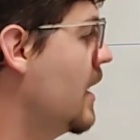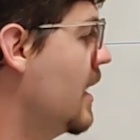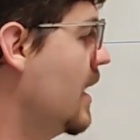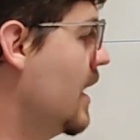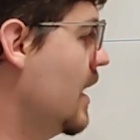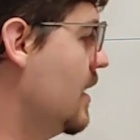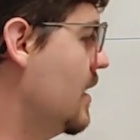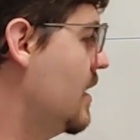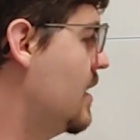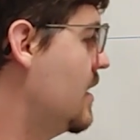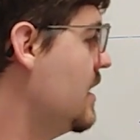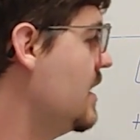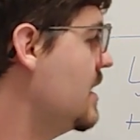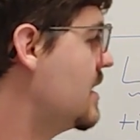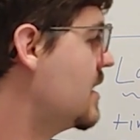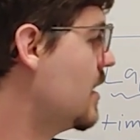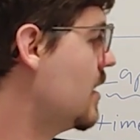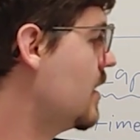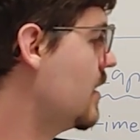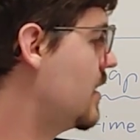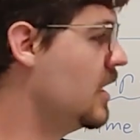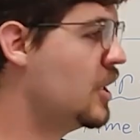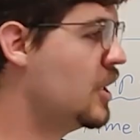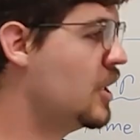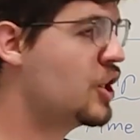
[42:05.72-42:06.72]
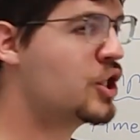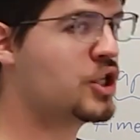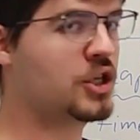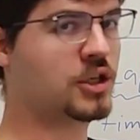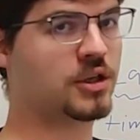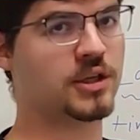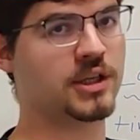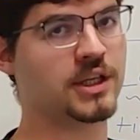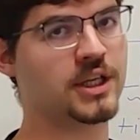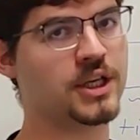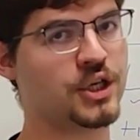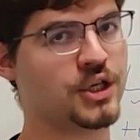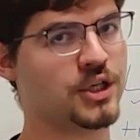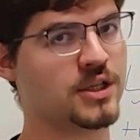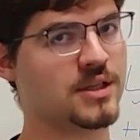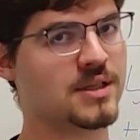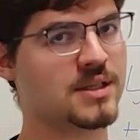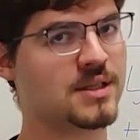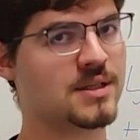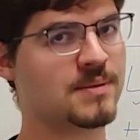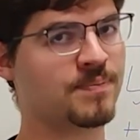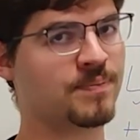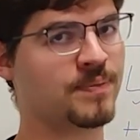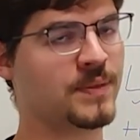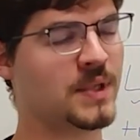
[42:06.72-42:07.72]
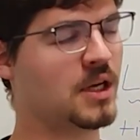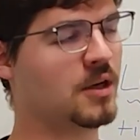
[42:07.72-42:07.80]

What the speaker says: And these are the initial conditions.